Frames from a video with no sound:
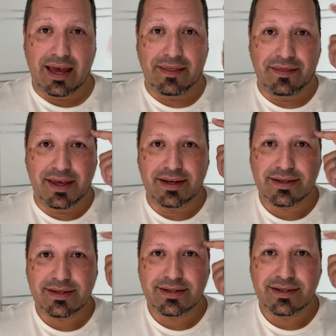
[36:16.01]
And
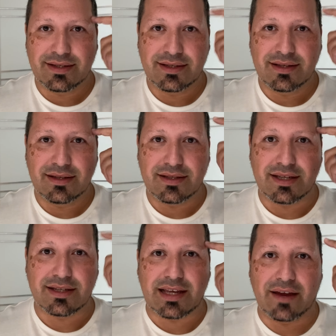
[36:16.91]
this
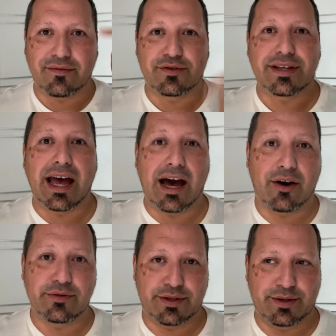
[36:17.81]
deciphers
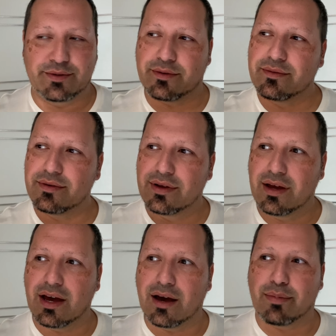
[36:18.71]
how to
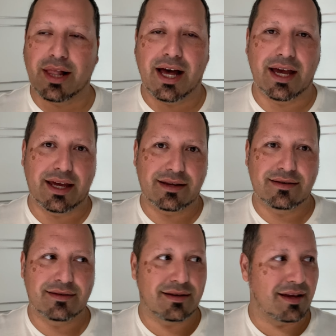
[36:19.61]
apply it
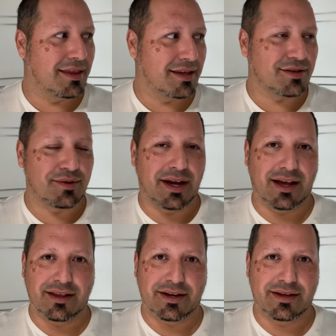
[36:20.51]
in this
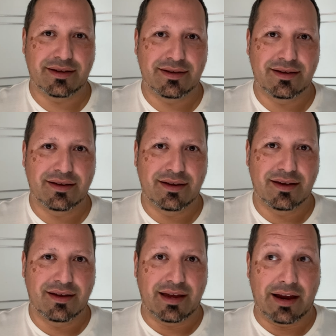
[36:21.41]
reality
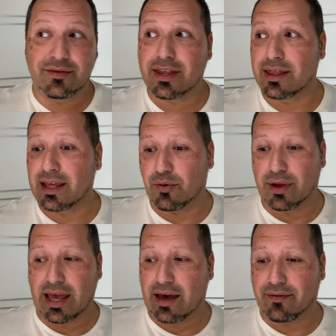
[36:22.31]
everything that
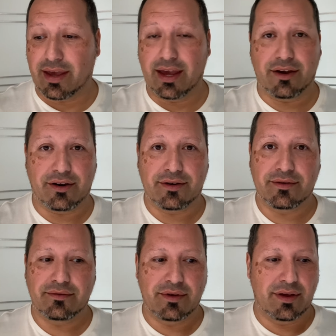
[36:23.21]
we have here
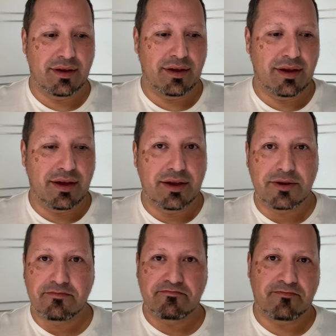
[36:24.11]

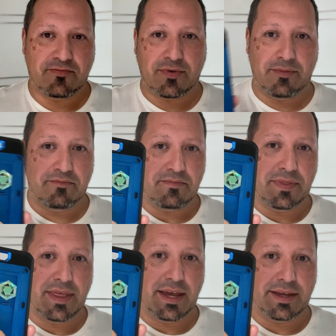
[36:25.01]
from
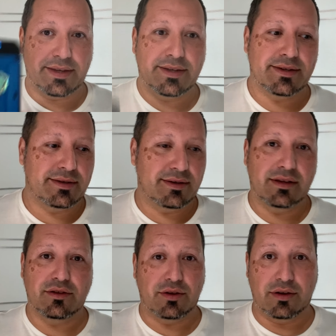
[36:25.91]
this
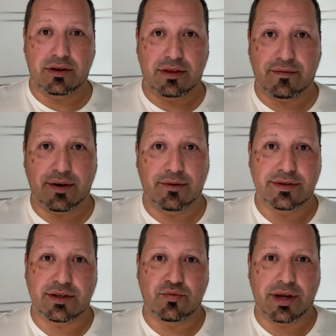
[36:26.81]
to your, the
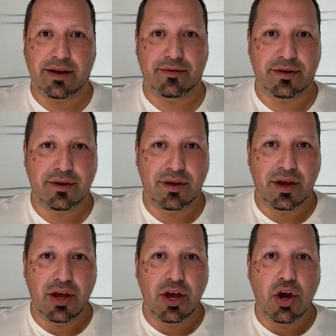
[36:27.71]
phones and whatever
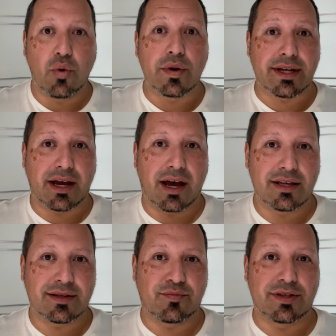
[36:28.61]
was a
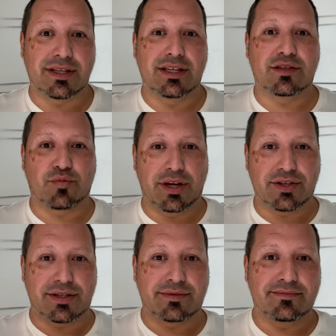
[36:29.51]
concept, was an
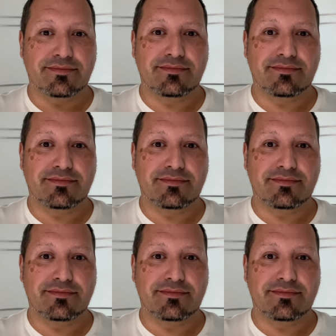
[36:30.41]
inspiration.